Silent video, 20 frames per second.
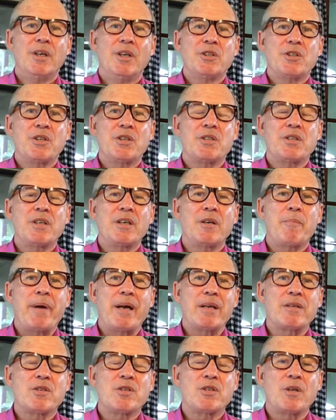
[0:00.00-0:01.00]
just think
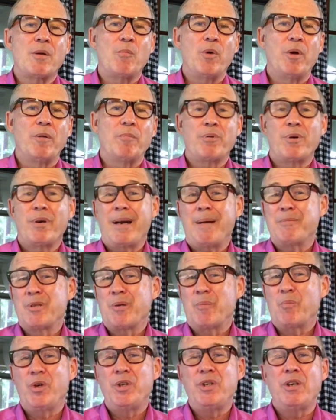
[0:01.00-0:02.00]
about someone, perhaps
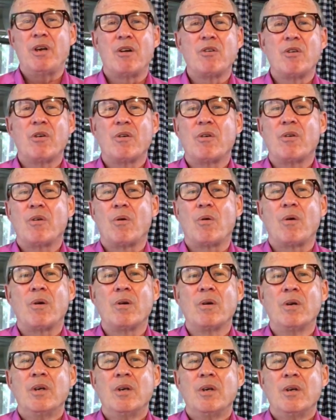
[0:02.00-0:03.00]
someone younger
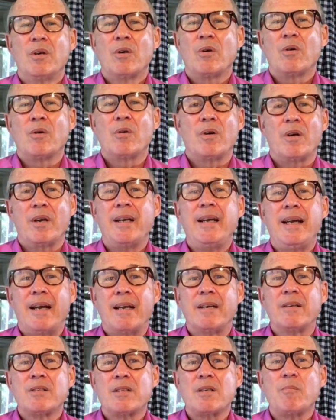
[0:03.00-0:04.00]
or or
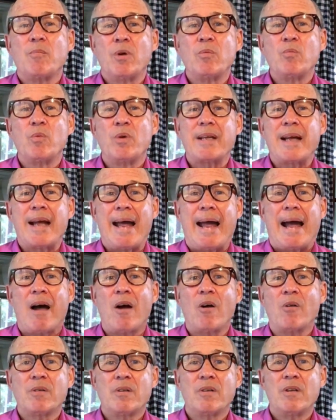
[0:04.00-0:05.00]
again, someone
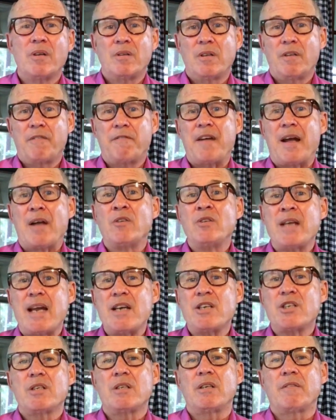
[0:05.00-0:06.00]
without the, the
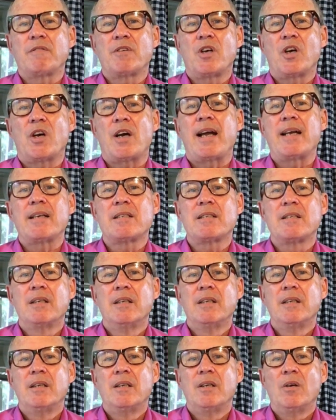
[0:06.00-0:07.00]
foundation of Christ,
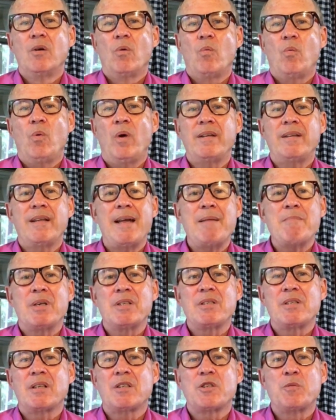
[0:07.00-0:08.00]
what they
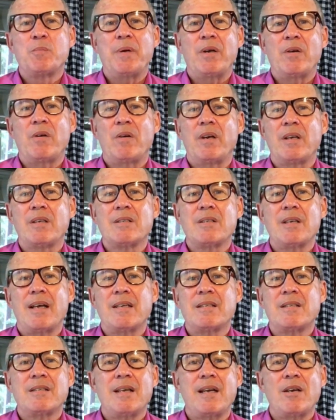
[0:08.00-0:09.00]
must experience
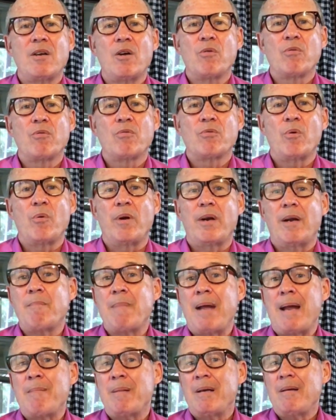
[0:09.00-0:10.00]
as they go through it. And
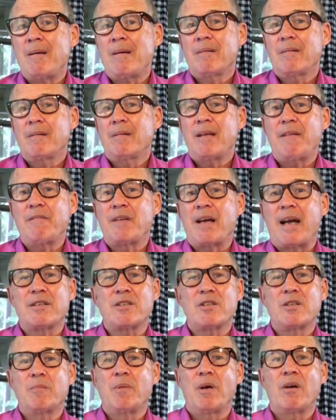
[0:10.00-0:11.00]
maybe they've
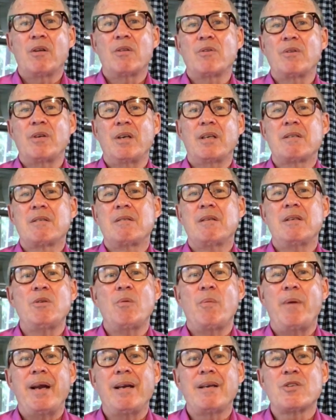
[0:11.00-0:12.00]
got some other
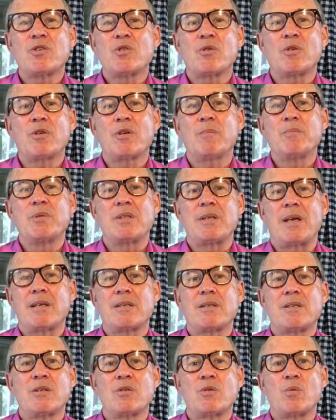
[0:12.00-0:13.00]
extenuating
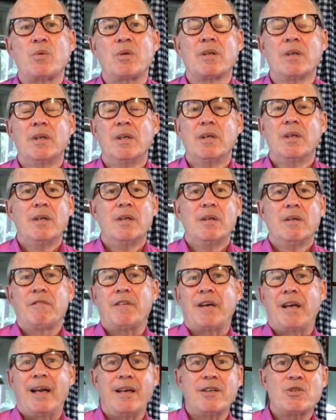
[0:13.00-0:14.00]
circumstances with
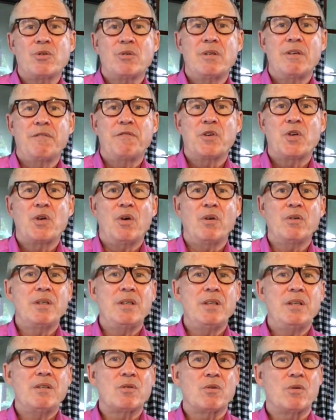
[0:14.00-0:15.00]
financial
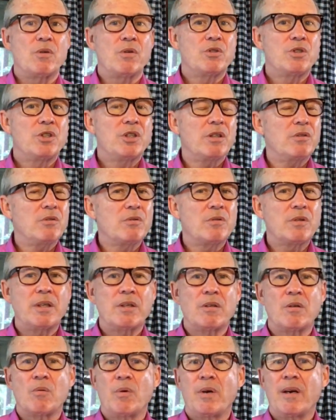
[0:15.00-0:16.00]
difficulties or
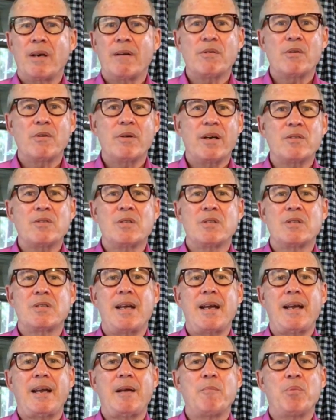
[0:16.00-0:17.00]
children or whatever else is
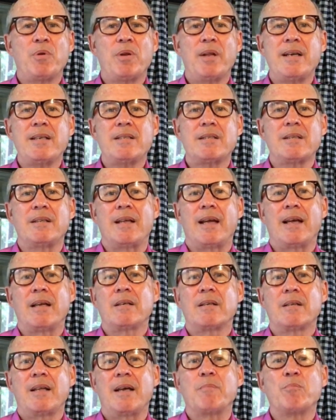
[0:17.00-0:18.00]
taking place in that,
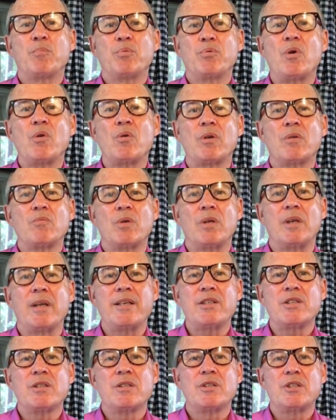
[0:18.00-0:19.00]
that broken
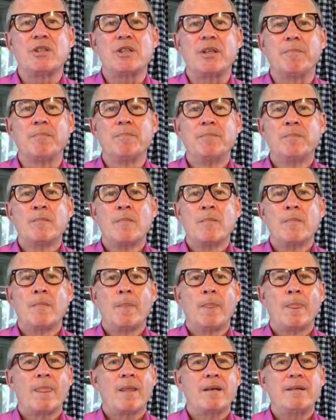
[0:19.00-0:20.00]
relationship.
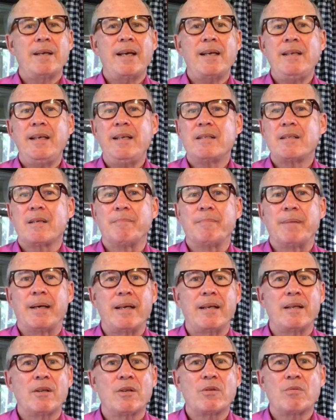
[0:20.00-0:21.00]
They need
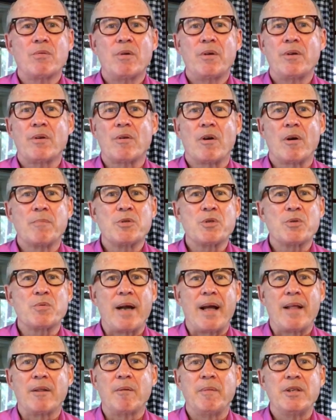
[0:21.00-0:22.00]
somebody to throw their arms
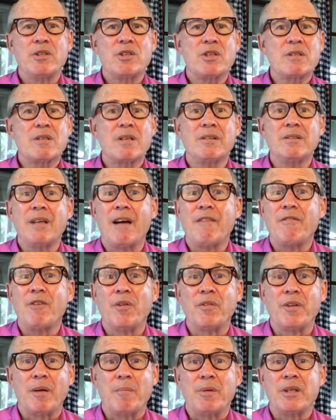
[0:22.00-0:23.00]
around them and just to love
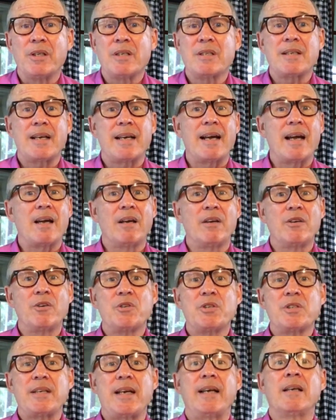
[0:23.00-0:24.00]
on them and to say, I
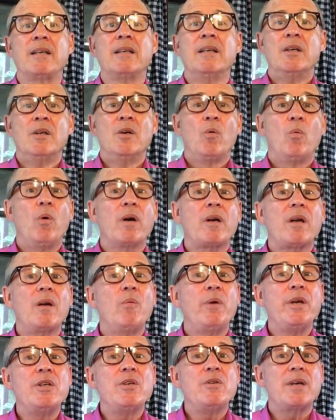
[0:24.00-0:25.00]
understand. What can
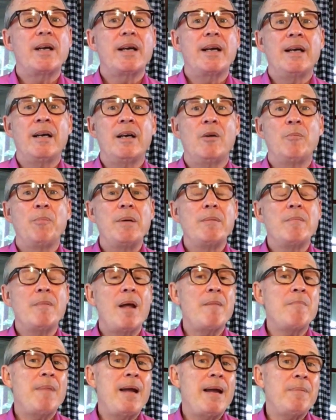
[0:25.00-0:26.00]
we do to help? And,
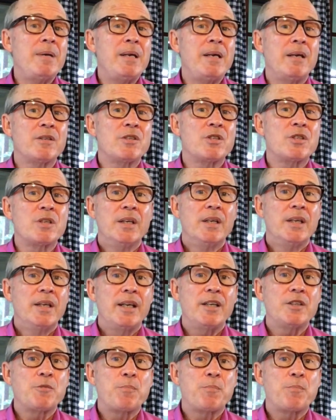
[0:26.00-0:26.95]
and maybe it's it's